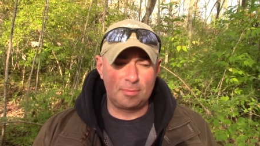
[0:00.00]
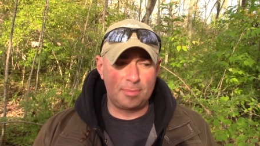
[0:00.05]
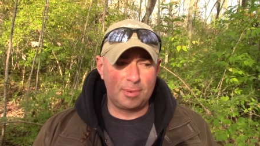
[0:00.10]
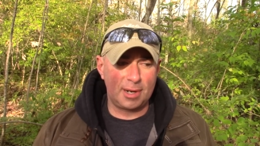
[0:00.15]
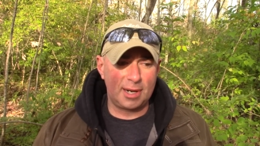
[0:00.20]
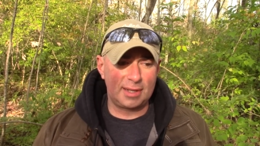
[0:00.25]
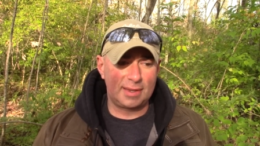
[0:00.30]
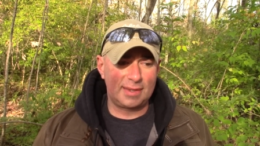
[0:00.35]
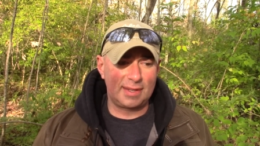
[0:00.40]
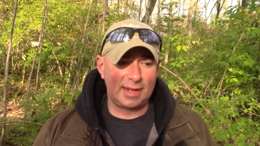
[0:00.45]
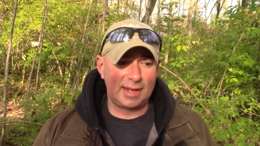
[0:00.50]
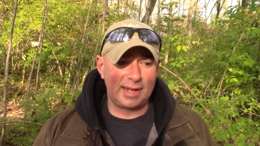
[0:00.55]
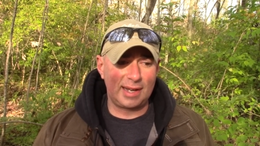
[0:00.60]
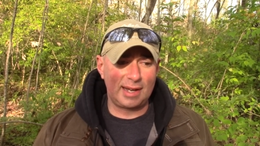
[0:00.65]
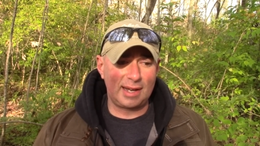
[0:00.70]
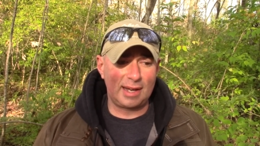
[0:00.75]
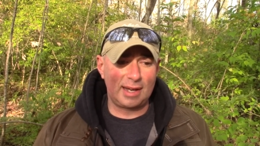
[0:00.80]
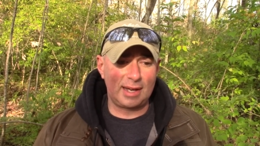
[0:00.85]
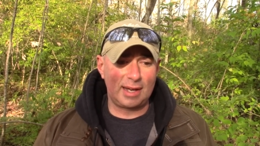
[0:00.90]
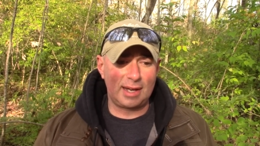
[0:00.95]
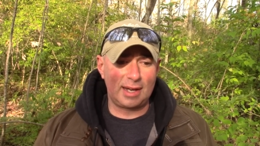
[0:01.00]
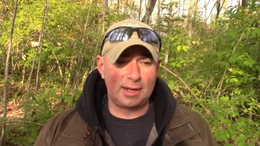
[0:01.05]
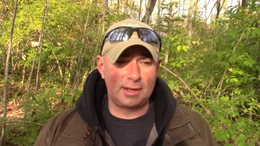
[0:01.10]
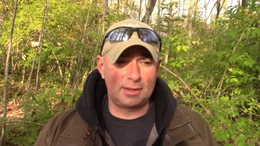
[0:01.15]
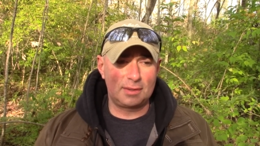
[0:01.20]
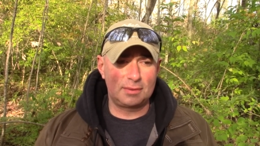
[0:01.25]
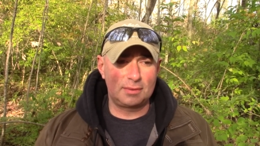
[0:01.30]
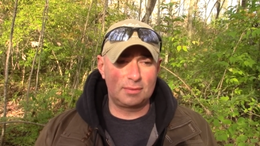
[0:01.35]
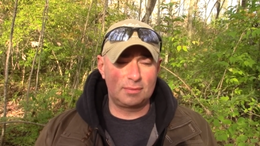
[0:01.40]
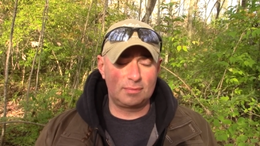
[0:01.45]
But uh,
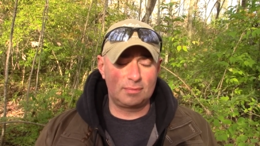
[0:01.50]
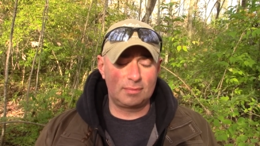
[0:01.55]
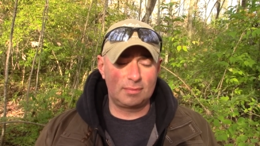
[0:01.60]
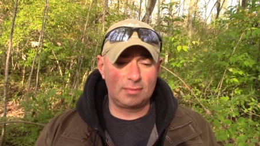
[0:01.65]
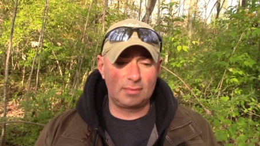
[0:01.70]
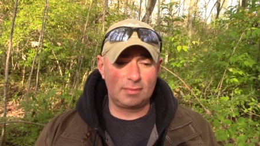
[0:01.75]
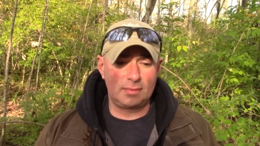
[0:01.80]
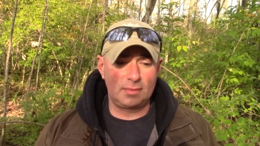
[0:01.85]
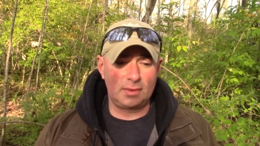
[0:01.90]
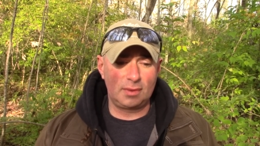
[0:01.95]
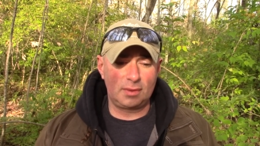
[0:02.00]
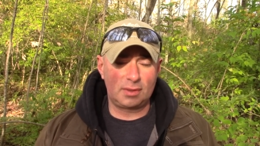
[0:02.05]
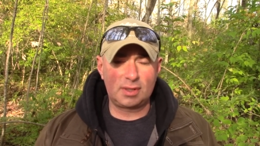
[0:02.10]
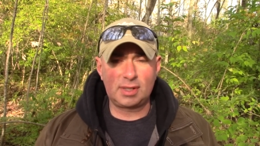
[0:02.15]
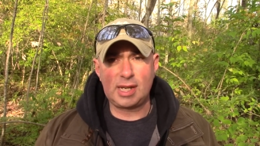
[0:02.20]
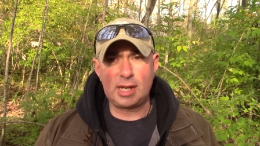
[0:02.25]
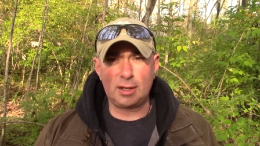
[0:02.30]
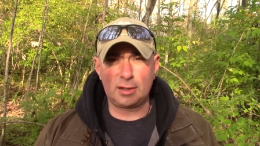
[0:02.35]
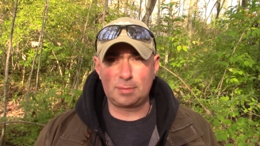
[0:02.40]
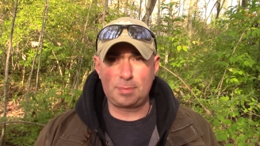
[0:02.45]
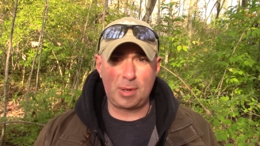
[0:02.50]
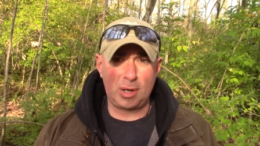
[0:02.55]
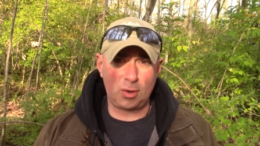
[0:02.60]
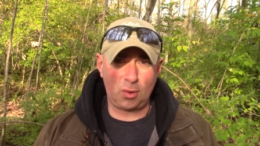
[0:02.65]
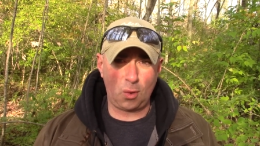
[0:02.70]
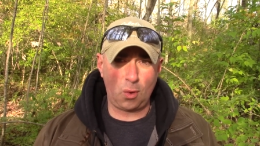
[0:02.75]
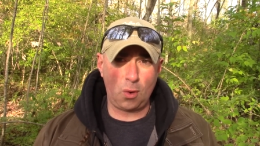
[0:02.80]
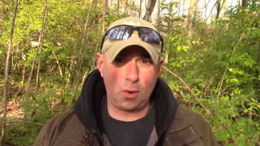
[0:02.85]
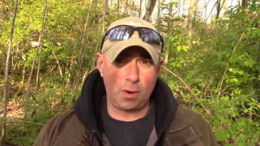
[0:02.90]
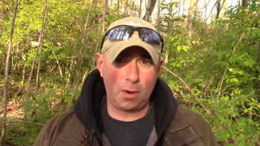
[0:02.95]
steel's been
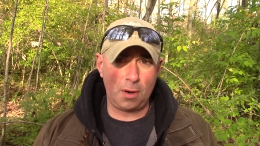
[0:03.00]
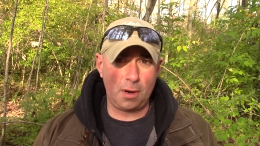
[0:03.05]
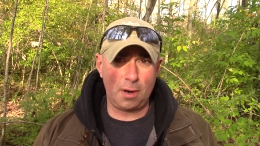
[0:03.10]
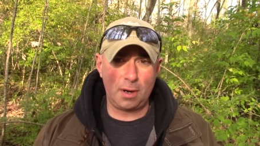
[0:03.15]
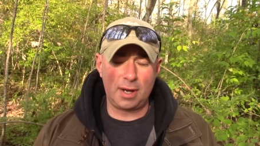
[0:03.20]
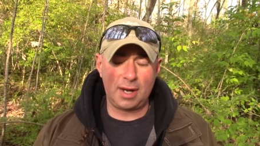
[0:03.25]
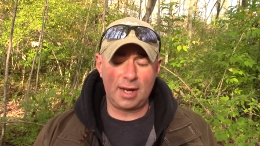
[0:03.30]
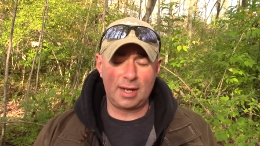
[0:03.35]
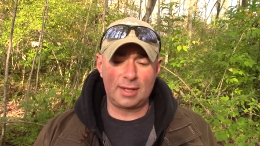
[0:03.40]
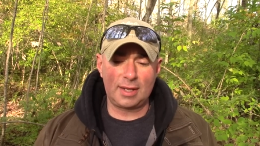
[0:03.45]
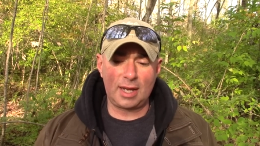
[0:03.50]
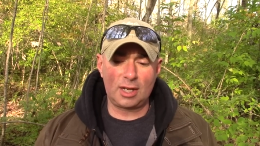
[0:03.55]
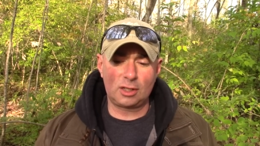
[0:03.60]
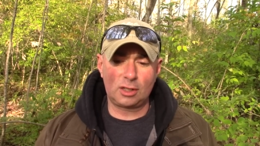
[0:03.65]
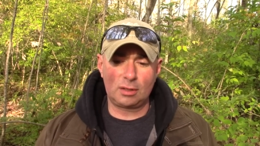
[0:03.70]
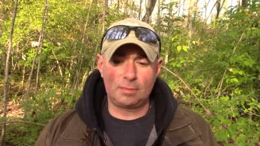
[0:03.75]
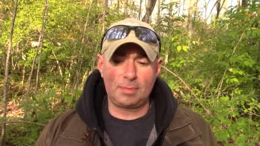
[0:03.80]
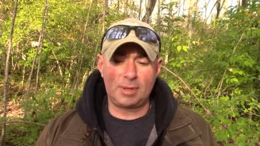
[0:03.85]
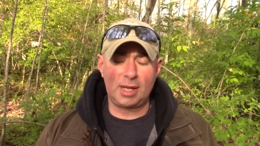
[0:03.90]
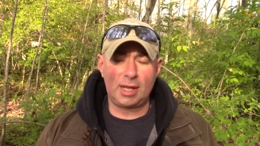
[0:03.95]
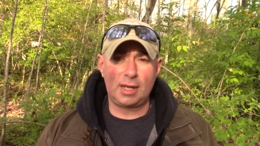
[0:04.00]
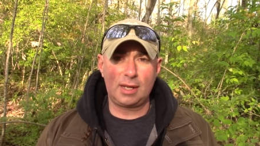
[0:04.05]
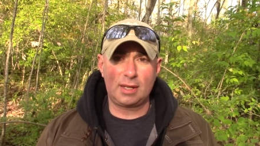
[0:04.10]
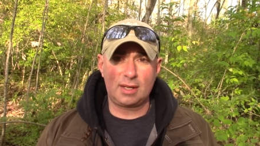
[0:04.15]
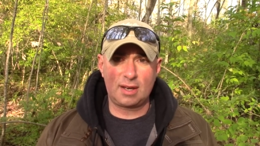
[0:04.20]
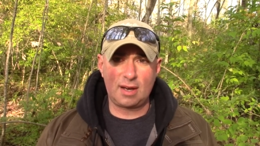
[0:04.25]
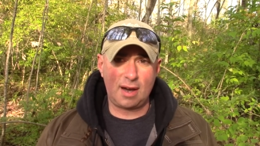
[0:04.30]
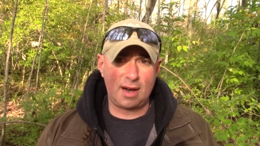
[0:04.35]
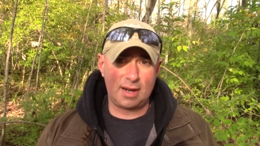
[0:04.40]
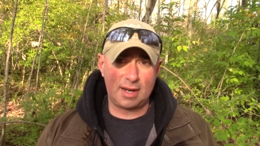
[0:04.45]
ordered and they should be
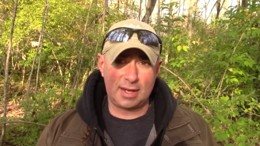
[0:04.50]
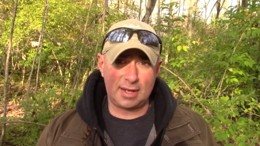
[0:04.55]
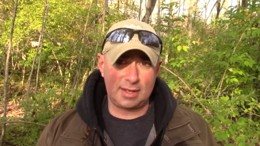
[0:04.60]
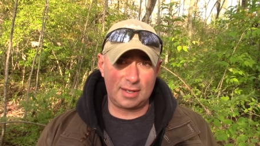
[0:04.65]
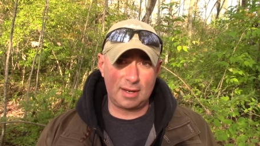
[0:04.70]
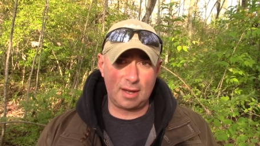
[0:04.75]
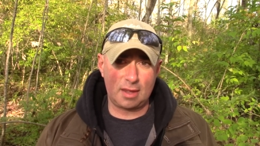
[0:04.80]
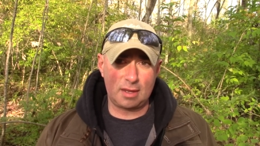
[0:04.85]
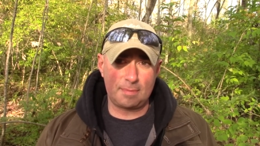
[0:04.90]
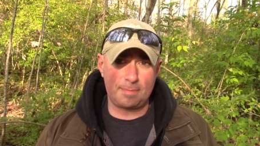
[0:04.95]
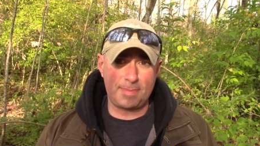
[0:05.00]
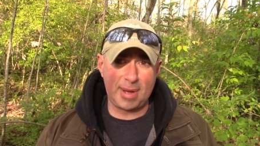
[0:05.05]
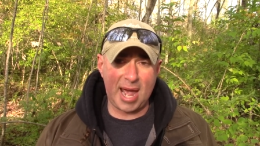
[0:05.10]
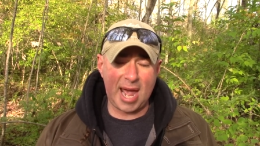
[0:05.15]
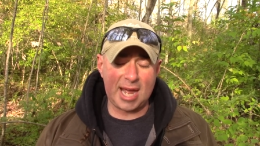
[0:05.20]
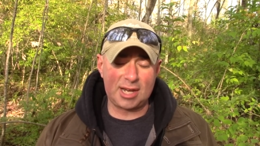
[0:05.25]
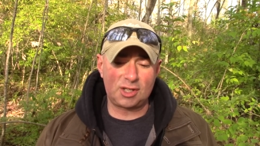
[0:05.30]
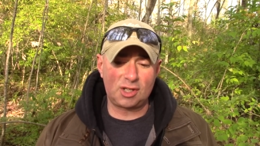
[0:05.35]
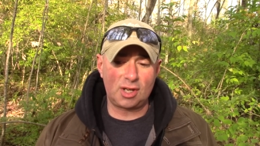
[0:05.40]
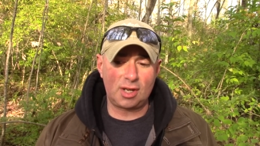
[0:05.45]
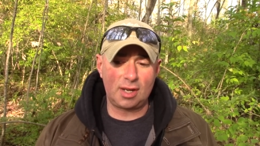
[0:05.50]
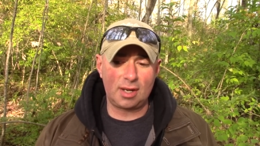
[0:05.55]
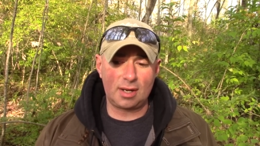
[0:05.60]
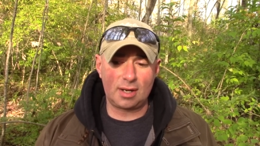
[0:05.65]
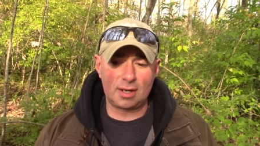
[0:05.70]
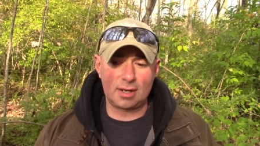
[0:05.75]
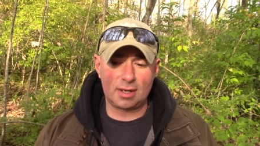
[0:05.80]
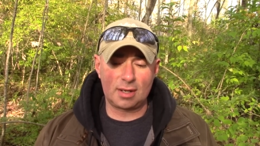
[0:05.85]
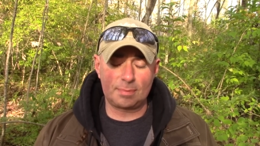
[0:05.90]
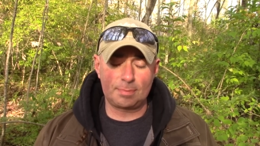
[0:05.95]
cutting another batch
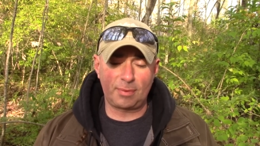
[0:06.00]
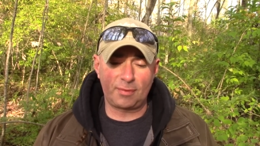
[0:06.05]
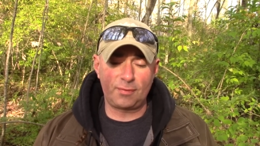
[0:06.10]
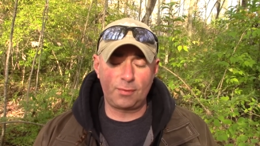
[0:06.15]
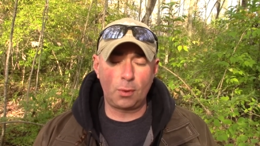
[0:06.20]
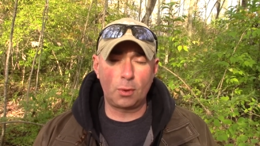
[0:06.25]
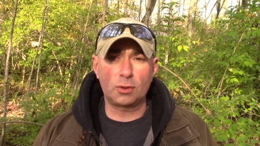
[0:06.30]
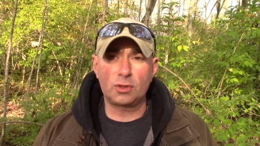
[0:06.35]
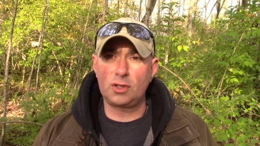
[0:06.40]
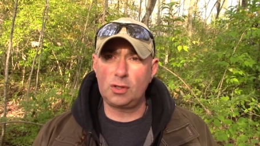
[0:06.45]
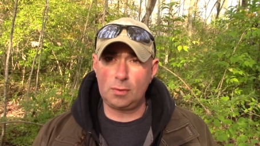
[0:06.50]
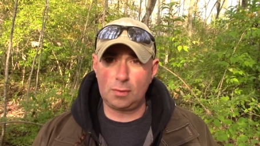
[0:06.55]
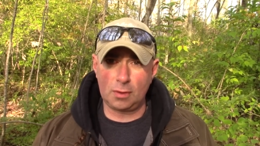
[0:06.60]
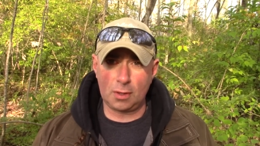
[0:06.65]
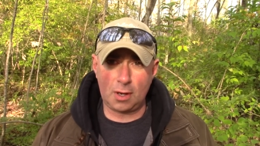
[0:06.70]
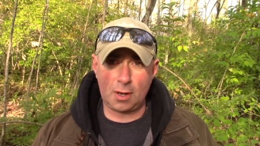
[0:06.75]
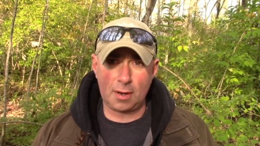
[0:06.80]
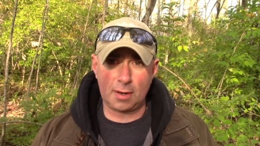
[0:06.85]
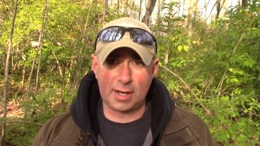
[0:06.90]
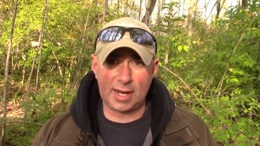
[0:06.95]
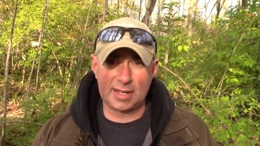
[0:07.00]
here before too long.